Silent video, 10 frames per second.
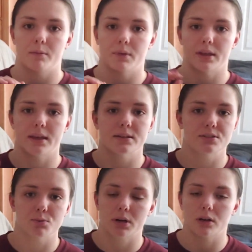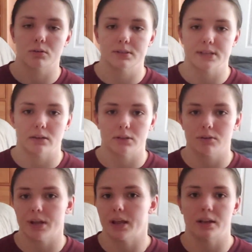in case you want to go and
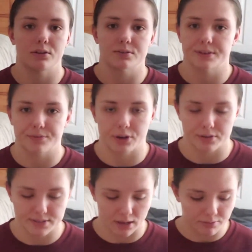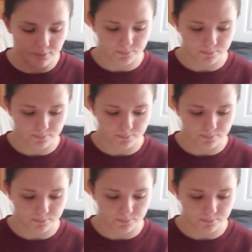download it and use it for yourself.